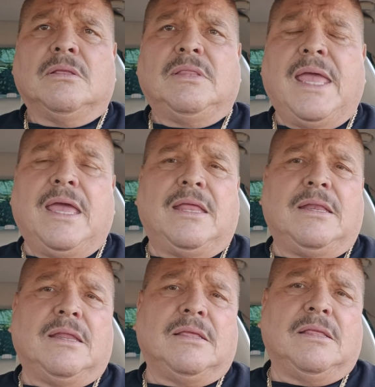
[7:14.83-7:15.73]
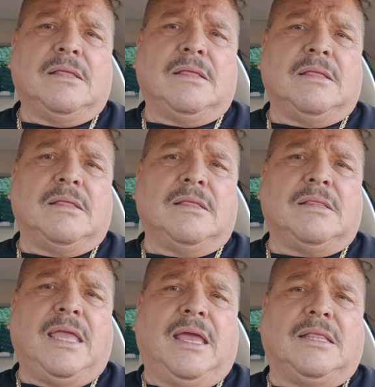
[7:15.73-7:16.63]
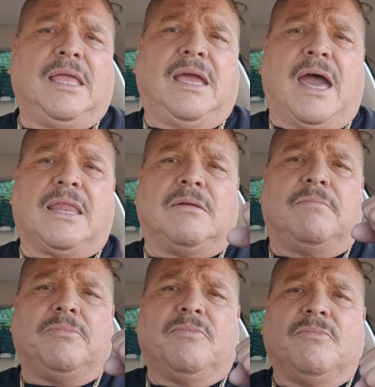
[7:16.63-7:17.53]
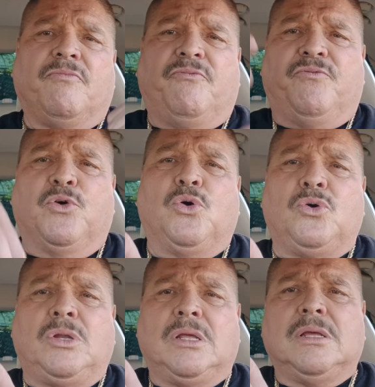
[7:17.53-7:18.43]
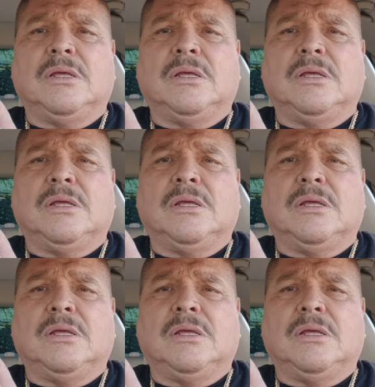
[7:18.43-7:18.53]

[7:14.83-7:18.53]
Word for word: then they they got him food